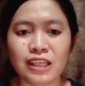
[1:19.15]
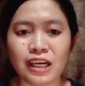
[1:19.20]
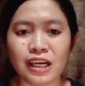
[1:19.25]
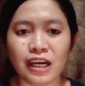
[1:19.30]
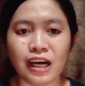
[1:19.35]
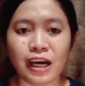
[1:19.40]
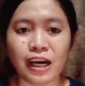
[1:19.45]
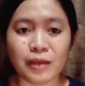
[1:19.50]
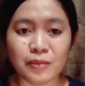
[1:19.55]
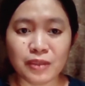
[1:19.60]

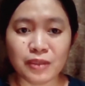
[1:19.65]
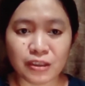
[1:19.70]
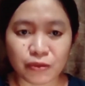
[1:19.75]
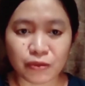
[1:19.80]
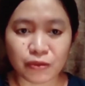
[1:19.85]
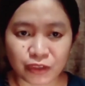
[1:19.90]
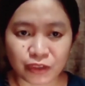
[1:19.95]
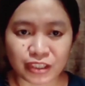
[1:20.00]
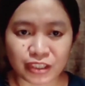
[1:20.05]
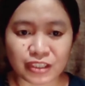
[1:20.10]

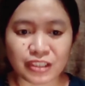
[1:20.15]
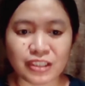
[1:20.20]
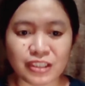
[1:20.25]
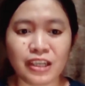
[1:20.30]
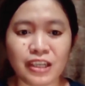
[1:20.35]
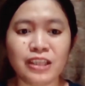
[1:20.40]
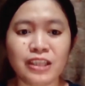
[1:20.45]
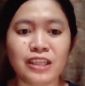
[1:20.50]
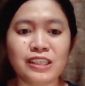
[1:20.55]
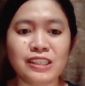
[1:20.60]
The first.
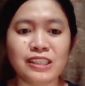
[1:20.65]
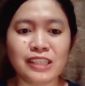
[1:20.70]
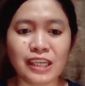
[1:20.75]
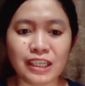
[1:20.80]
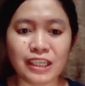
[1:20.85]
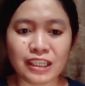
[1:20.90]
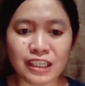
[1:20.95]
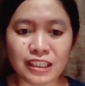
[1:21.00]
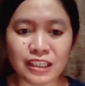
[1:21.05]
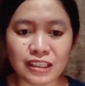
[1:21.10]
The
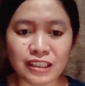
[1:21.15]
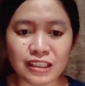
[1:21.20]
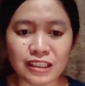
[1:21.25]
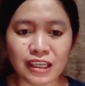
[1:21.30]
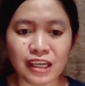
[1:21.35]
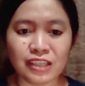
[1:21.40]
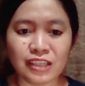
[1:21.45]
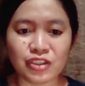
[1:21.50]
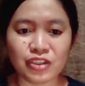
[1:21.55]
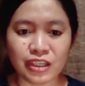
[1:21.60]
second
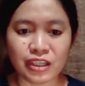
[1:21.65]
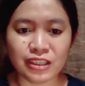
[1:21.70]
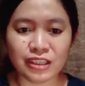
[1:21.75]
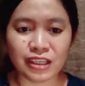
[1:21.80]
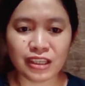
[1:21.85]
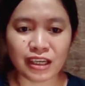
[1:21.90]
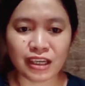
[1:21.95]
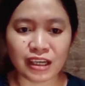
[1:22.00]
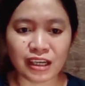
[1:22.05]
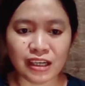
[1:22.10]

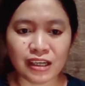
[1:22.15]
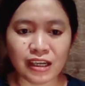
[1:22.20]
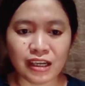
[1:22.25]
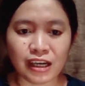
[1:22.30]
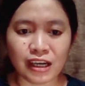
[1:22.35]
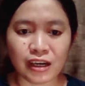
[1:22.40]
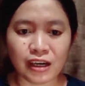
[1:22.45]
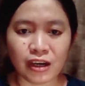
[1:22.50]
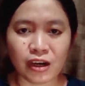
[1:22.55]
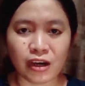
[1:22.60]
agenda
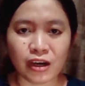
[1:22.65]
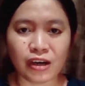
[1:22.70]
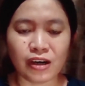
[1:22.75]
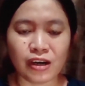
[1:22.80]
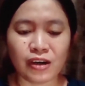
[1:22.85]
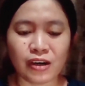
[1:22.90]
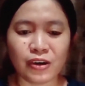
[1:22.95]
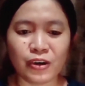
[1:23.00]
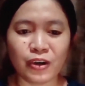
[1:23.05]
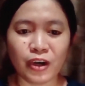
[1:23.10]

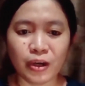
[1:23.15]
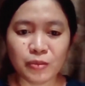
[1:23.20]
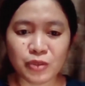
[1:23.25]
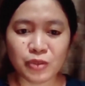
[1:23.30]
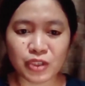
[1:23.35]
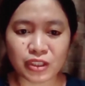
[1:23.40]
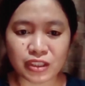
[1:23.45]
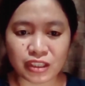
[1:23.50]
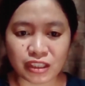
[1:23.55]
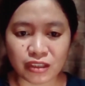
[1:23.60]
or
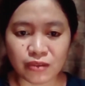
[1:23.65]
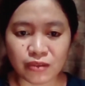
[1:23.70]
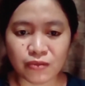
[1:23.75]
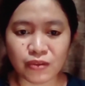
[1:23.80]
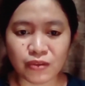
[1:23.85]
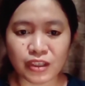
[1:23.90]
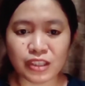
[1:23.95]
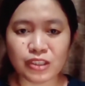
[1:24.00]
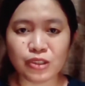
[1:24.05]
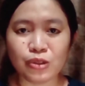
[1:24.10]
objective
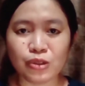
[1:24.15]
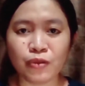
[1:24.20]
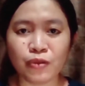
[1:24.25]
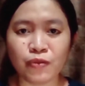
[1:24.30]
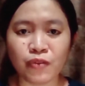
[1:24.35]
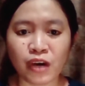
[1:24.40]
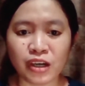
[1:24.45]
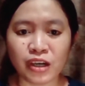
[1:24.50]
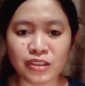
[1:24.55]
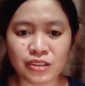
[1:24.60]
is to
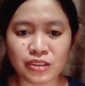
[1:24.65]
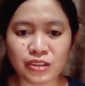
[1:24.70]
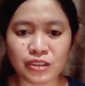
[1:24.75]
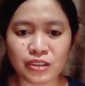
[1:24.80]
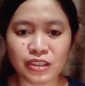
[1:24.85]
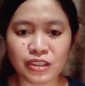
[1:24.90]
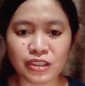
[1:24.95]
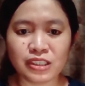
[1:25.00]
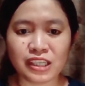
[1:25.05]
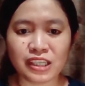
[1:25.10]

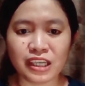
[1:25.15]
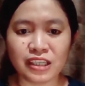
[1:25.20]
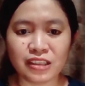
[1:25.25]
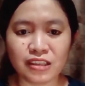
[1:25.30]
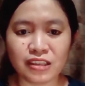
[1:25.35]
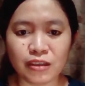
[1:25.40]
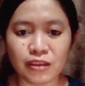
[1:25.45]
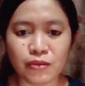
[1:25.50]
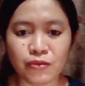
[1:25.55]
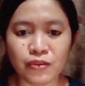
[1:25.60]
foster
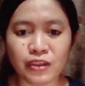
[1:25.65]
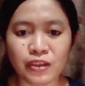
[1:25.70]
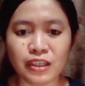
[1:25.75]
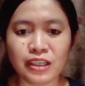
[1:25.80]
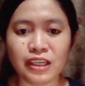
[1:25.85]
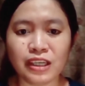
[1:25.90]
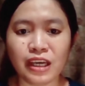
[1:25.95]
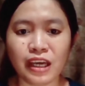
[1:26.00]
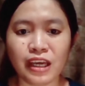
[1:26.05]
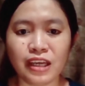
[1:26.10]

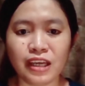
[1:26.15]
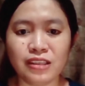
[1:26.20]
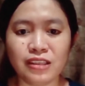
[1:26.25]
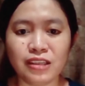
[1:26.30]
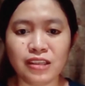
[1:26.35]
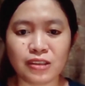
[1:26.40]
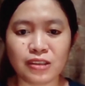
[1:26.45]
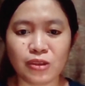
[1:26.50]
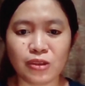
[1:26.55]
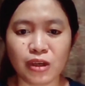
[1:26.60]
scientific and
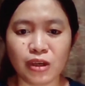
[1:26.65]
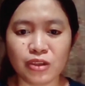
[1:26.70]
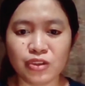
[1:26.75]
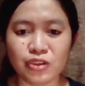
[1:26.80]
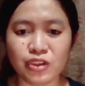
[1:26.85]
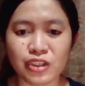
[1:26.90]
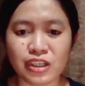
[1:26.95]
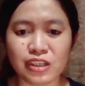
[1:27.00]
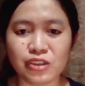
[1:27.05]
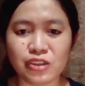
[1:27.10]

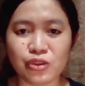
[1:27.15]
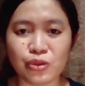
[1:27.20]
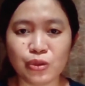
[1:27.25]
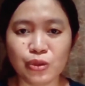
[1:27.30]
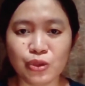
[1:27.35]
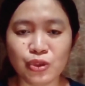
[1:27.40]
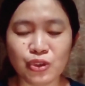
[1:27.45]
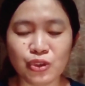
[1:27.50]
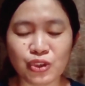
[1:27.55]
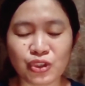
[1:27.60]
technological
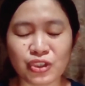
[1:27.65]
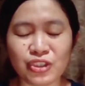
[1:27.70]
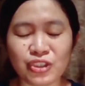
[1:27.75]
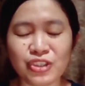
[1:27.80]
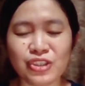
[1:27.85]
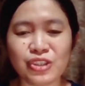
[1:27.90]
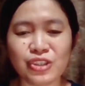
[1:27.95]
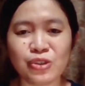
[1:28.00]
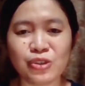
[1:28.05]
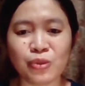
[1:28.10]

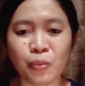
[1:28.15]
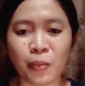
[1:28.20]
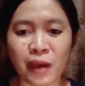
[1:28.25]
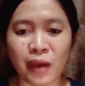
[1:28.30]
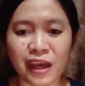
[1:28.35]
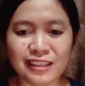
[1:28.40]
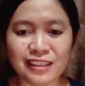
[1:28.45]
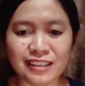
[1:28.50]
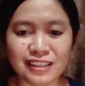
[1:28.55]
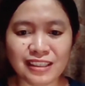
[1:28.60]
solutions to
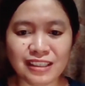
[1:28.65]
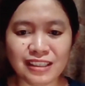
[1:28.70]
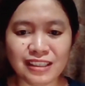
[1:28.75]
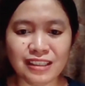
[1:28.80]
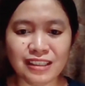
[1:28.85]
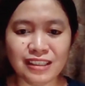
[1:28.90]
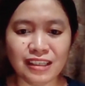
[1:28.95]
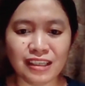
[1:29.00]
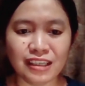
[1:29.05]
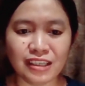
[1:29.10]
many
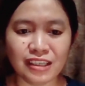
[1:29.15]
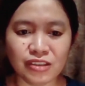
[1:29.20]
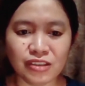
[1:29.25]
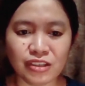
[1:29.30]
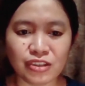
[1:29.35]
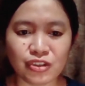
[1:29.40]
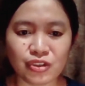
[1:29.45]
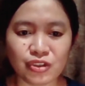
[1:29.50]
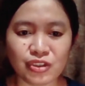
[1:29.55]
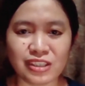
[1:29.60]

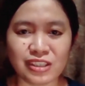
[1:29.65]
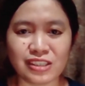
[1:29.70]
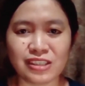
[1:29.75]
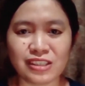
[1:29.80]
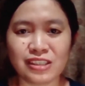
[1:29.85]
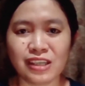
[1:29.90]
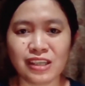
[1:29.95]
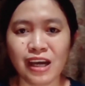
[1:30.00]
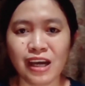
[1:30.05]
industries.